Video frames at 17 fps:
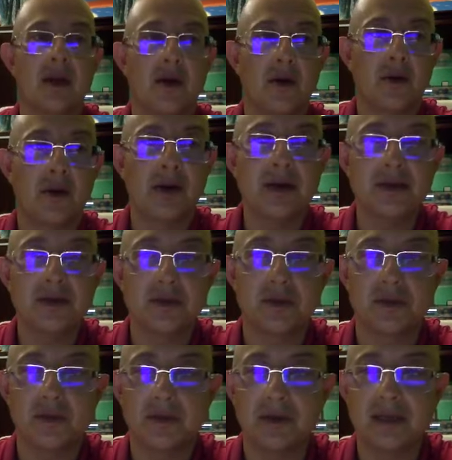Okay,
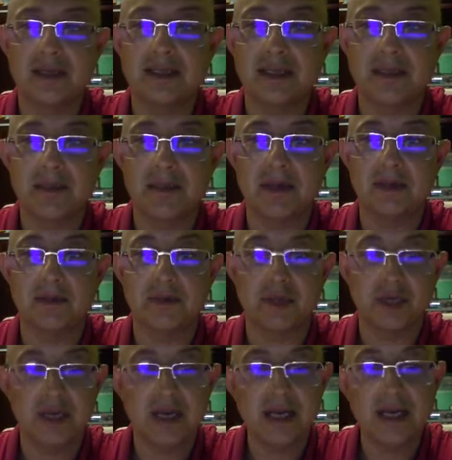so let's come back to
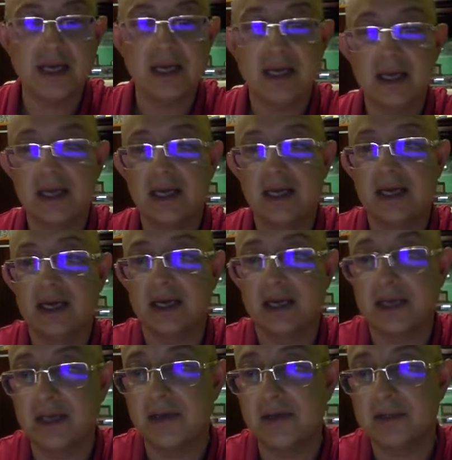Giclee.
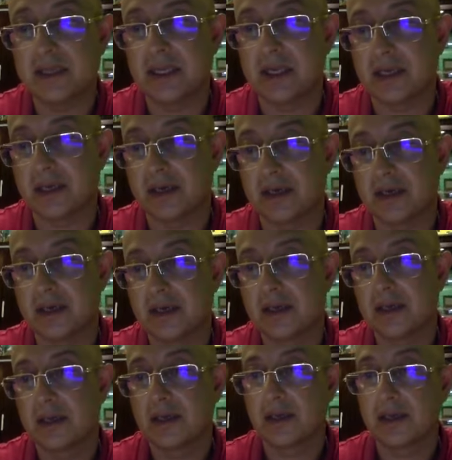Here is the link.
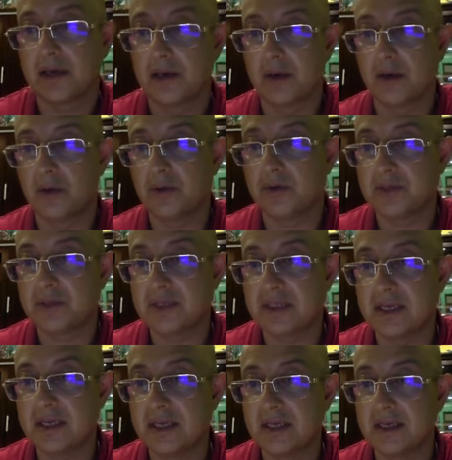Go to
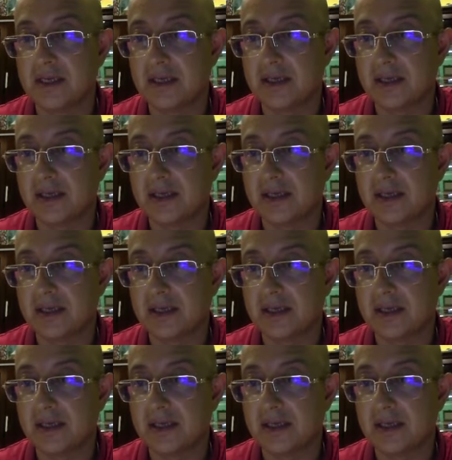this link